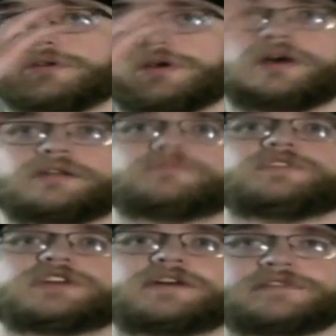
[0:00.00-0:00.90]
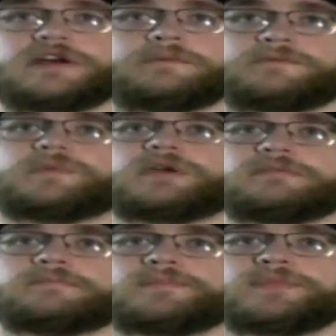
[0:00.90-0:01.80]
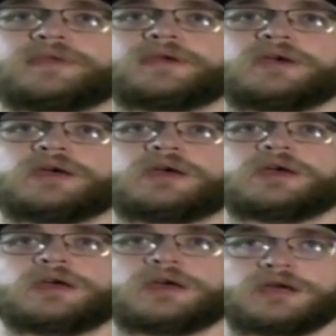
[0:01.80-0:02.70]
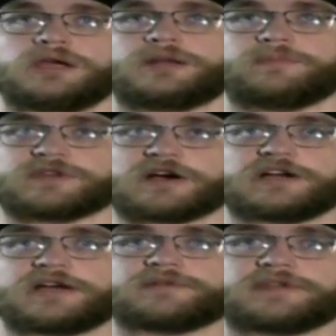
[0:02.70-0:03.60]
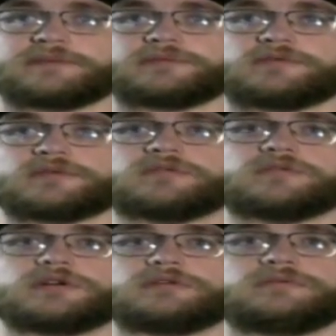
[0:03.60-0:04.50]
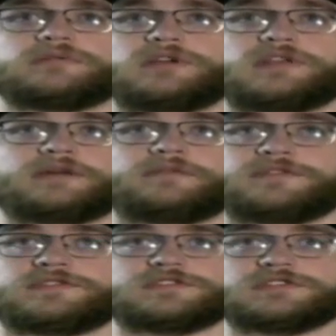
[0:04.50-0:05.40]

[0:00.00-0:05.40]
uh, it was a tough time for me. I'm sorry I wasn't able to record because I was